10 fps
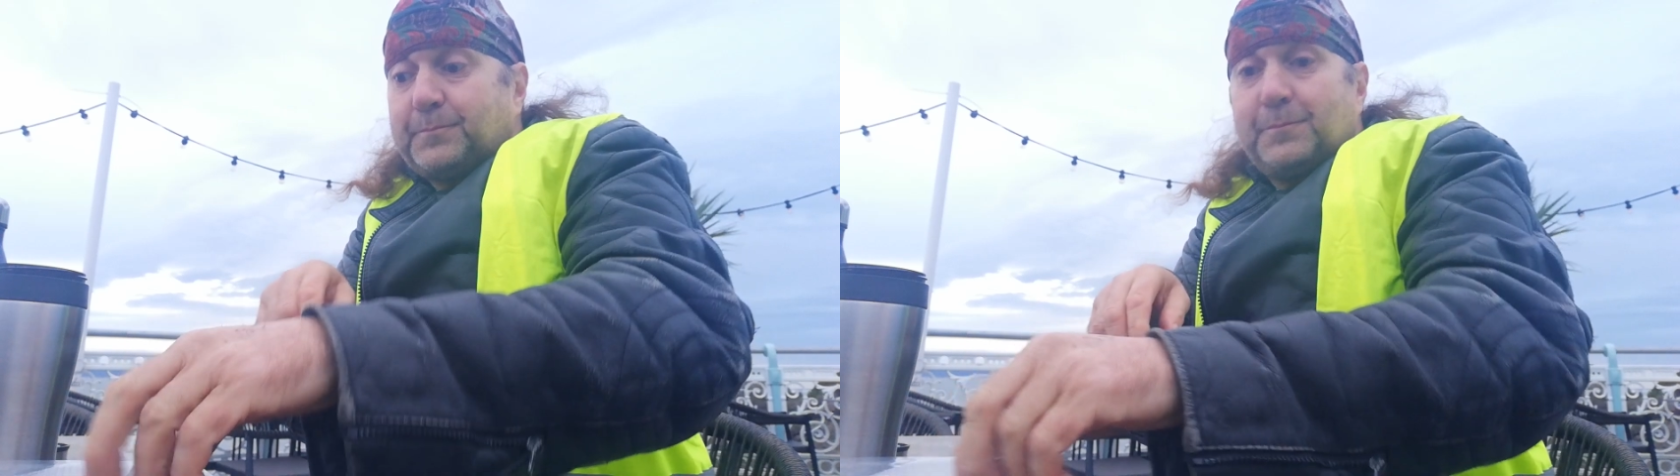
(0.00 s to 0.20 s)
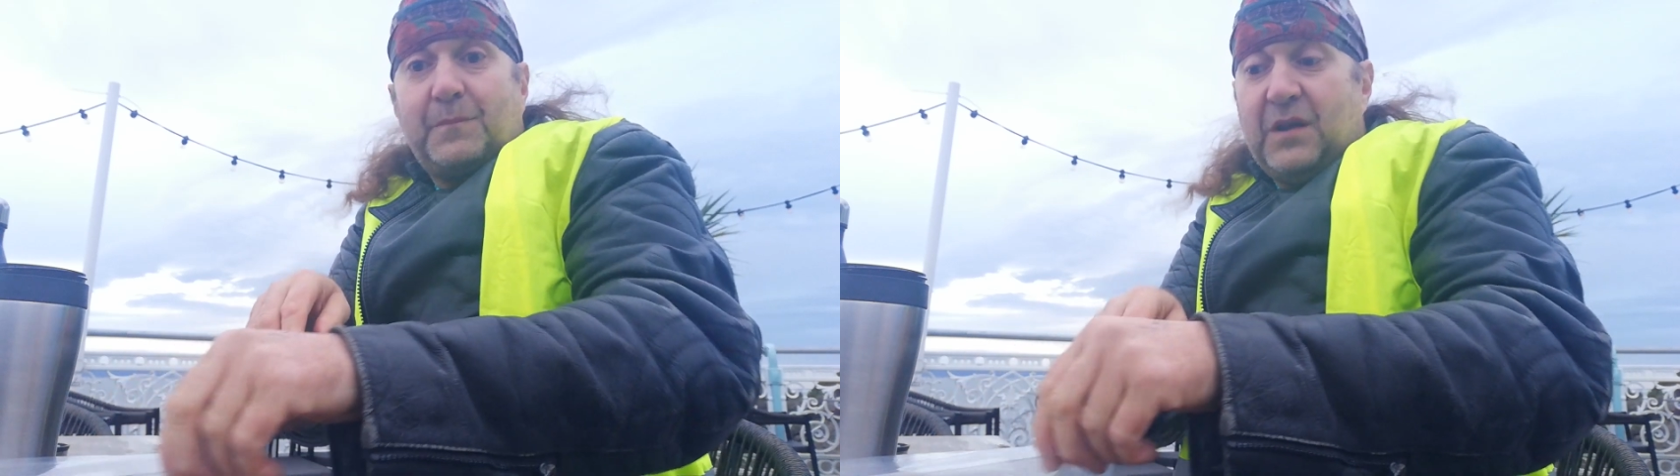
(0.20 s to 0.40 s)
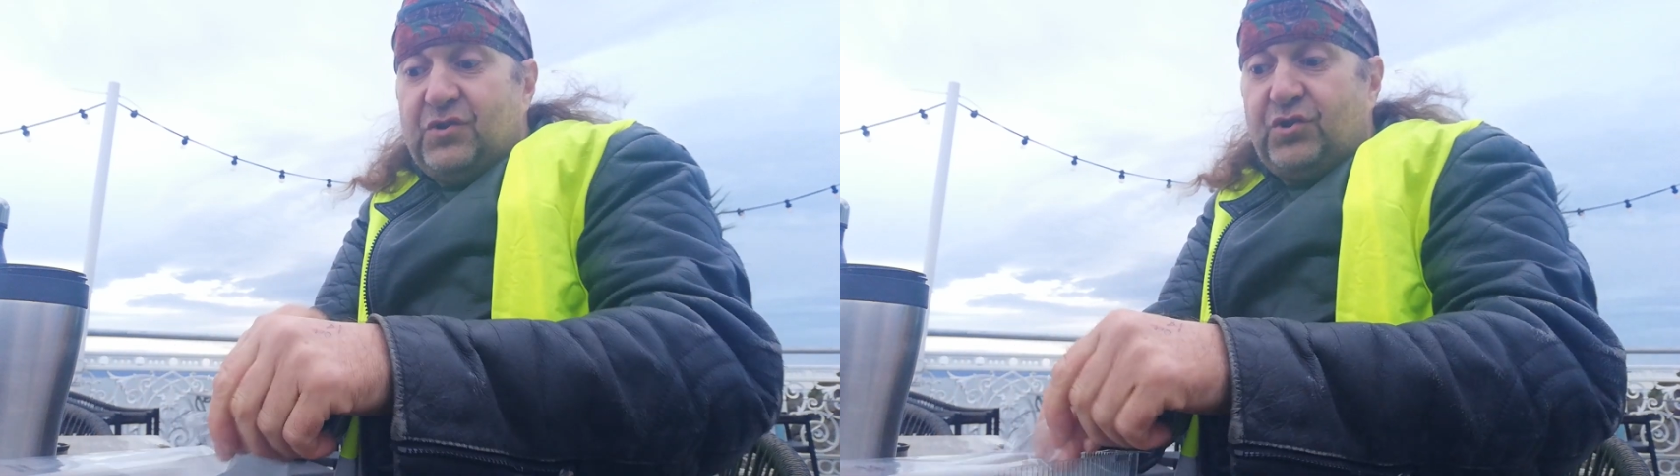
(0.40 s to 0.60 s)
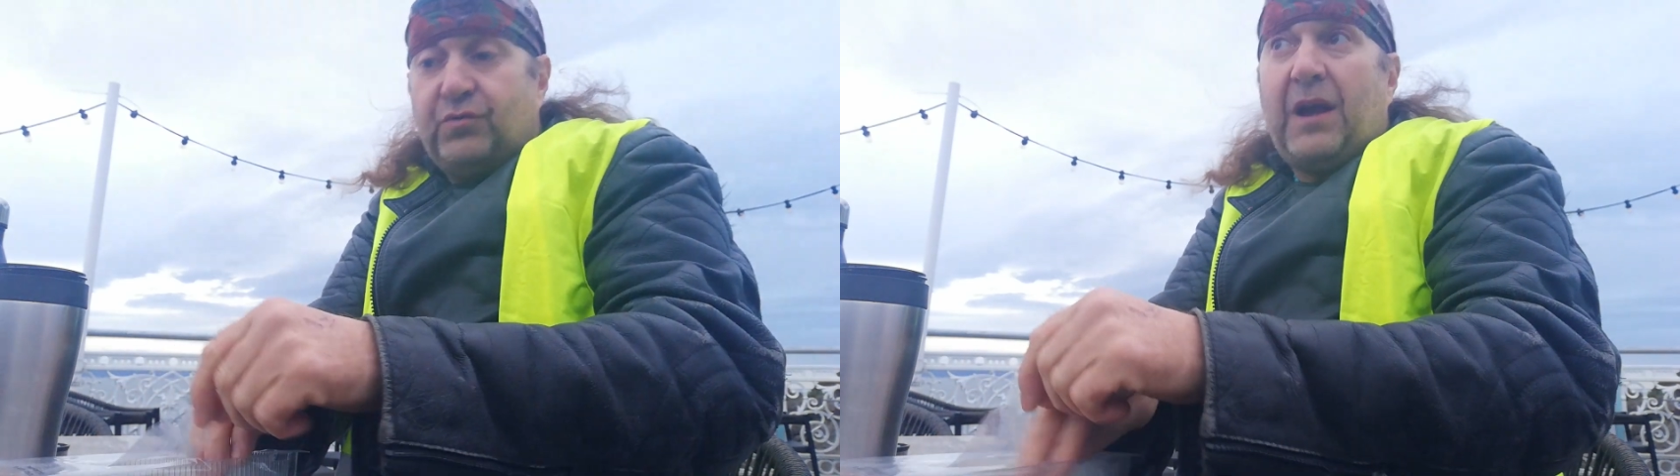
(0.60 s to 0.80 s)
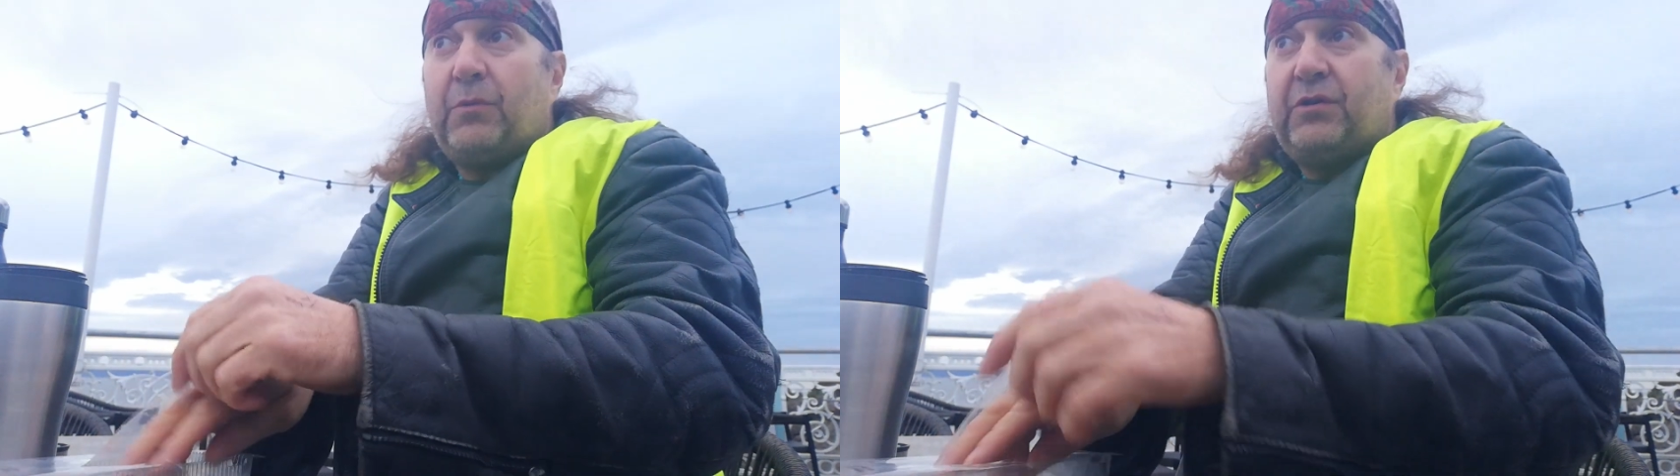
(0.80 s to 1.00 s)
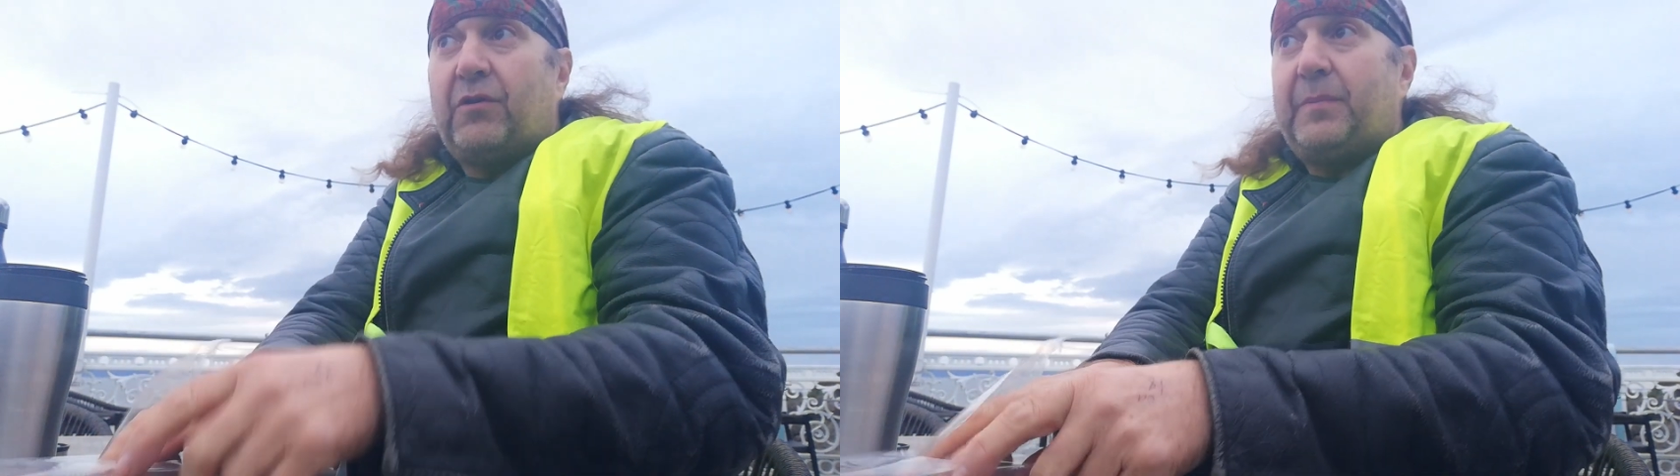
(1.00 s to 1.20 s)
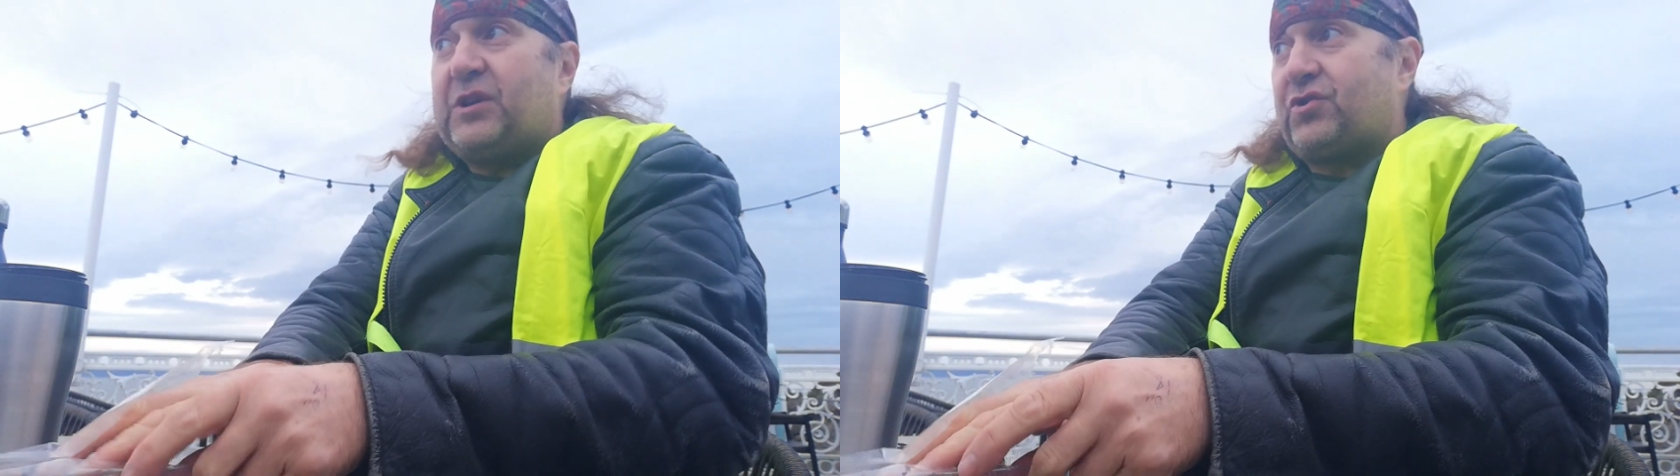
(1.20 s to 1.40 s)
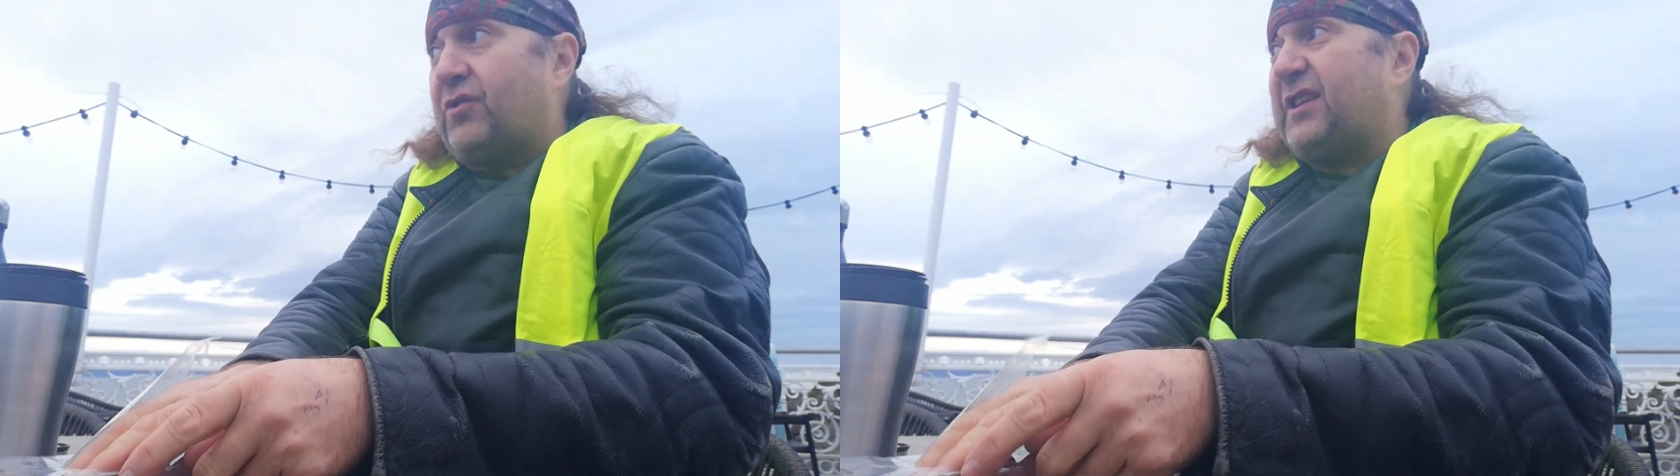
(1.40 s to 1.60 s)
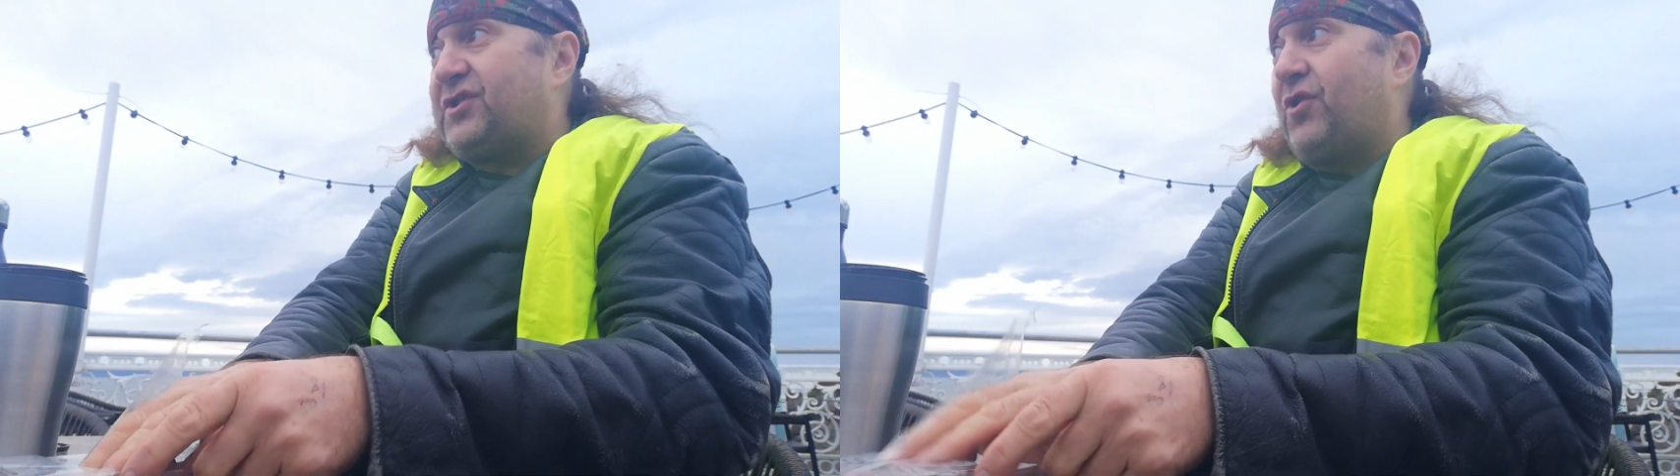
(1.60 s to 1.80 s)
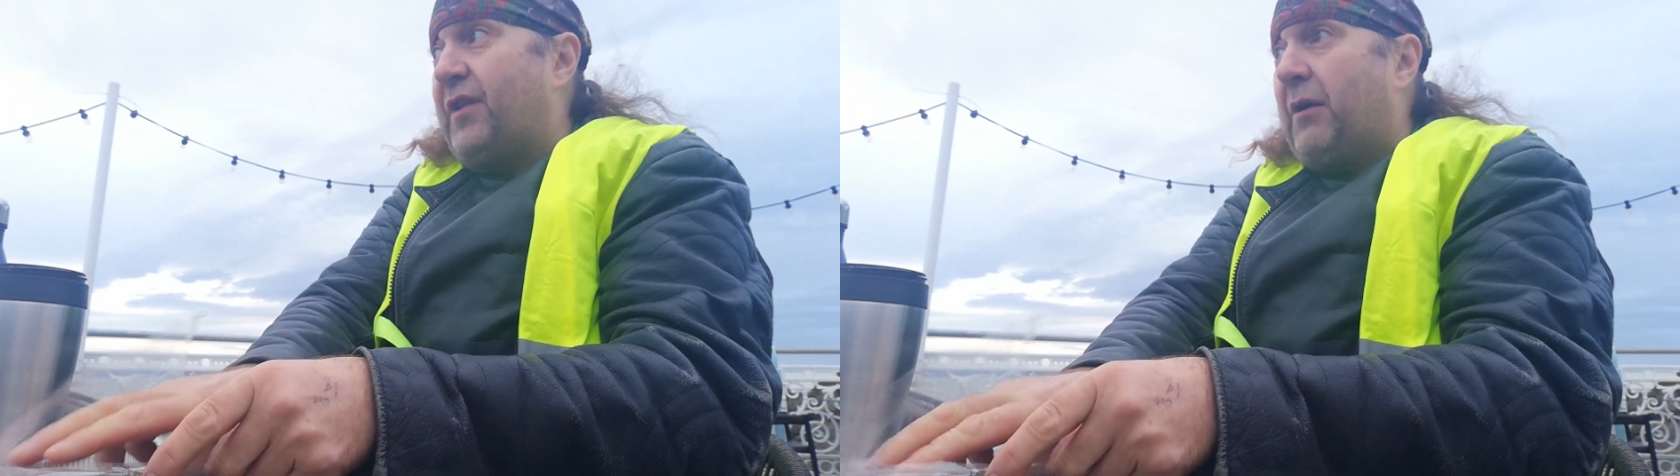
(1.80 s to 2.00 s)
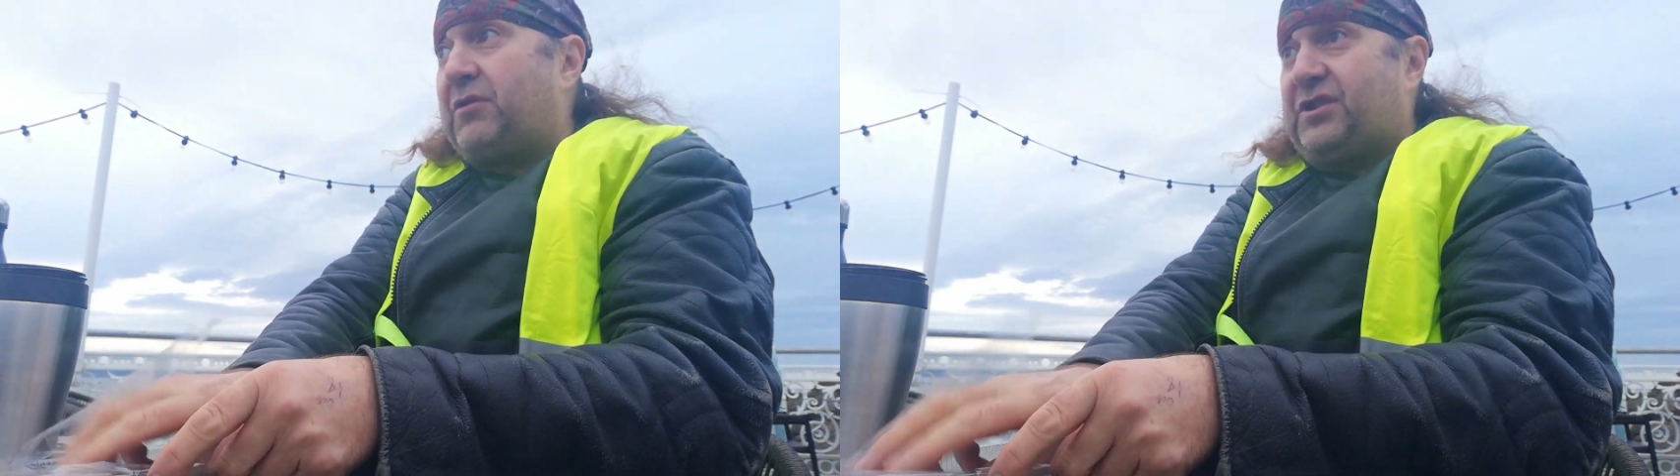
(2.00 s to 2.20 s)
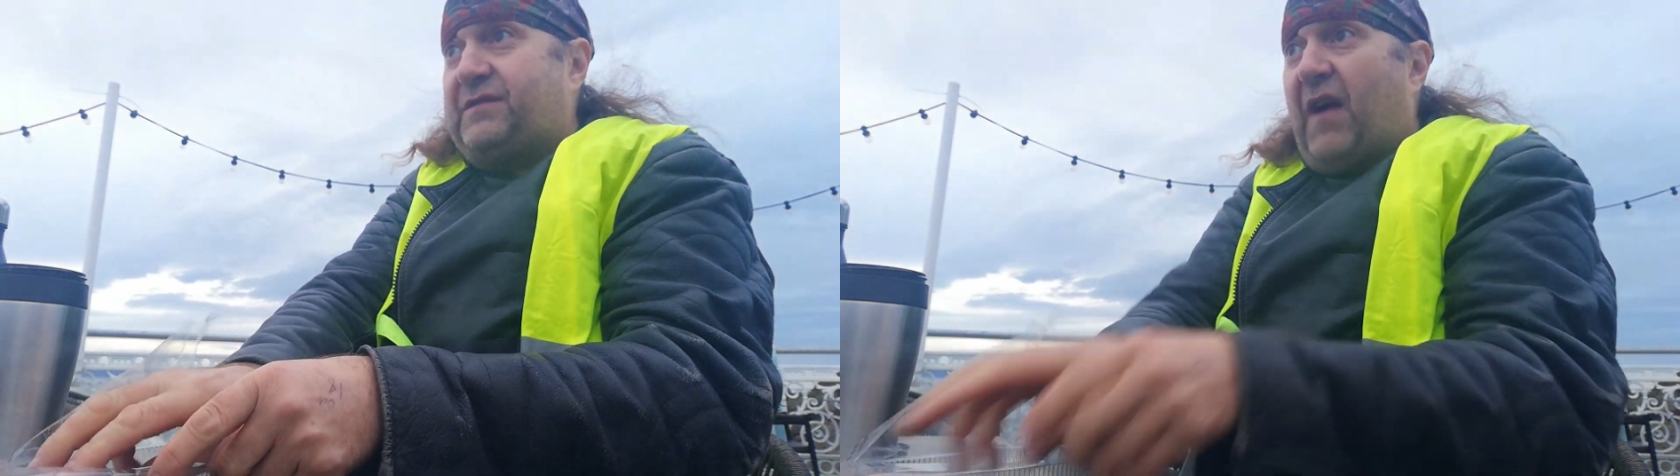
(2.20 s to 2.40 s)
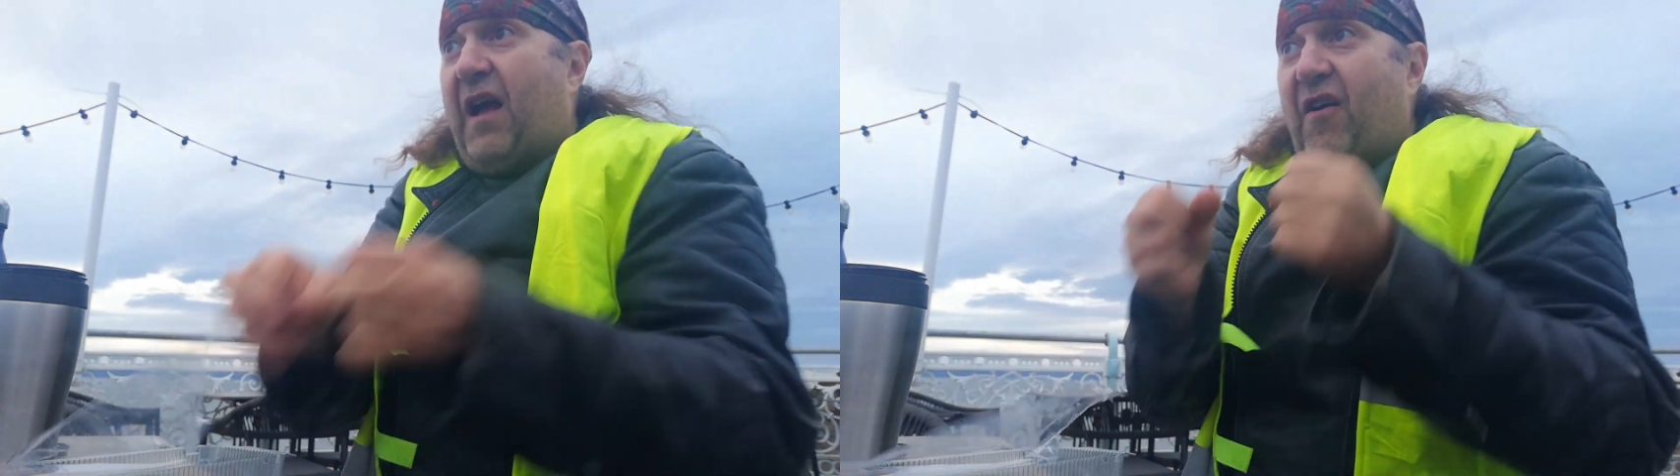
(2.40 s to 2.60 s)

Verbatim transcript: So do that when you're on the beach, not this year now, because